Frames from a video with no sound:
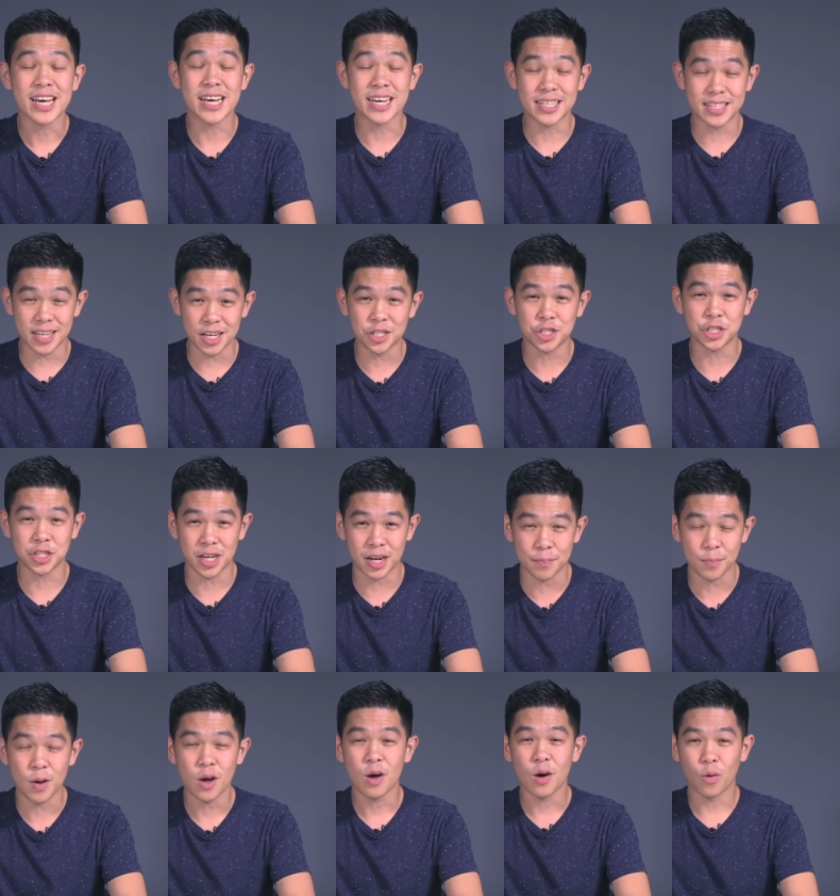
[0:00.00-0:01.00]
it does
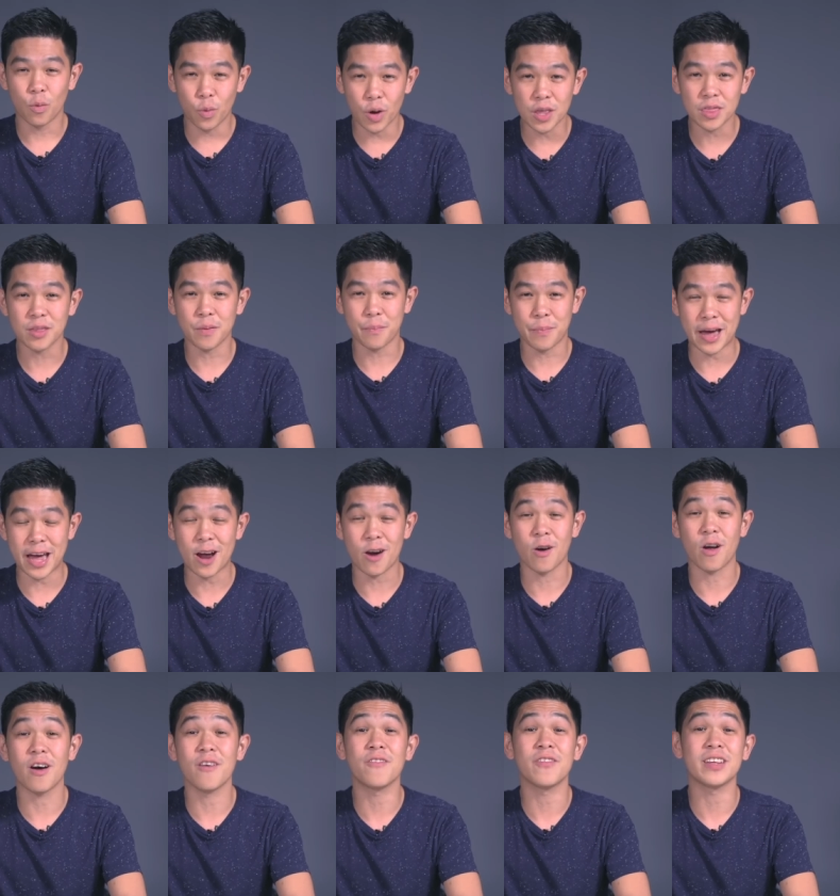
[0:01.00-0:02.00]
ship with a
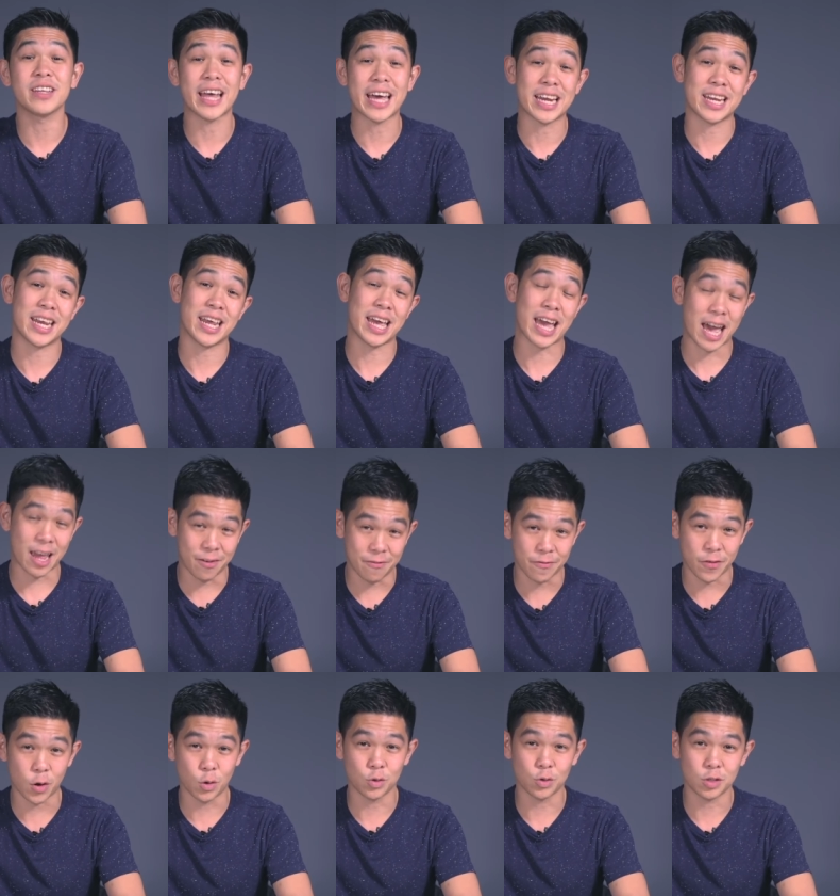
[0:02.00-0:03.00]
pair of lightning
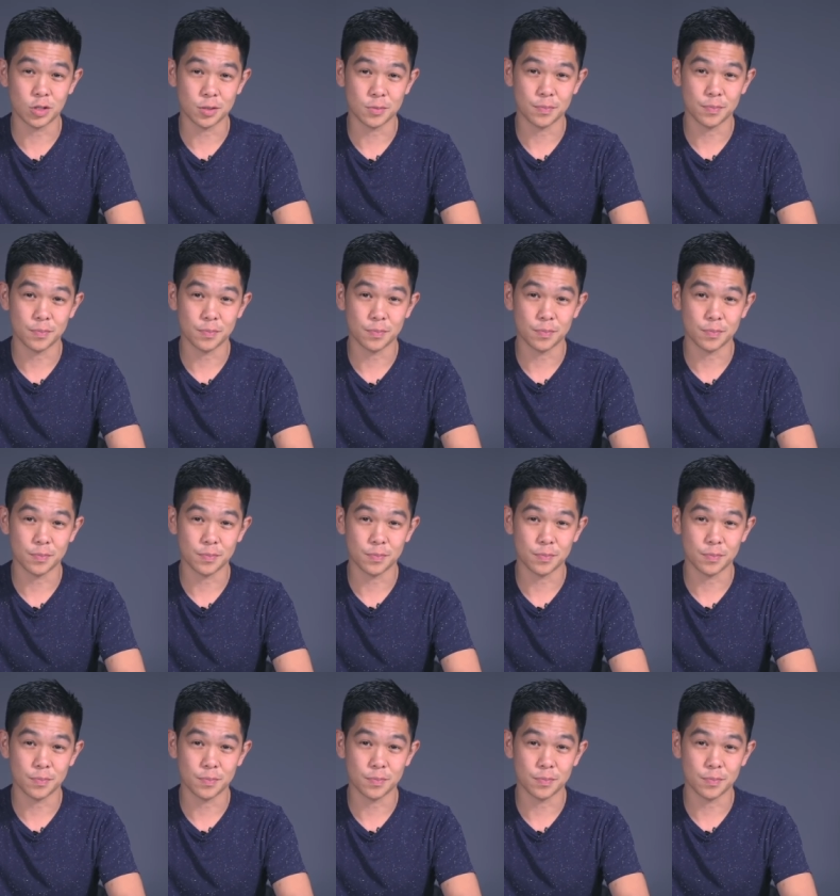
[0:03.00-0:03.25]
headphones.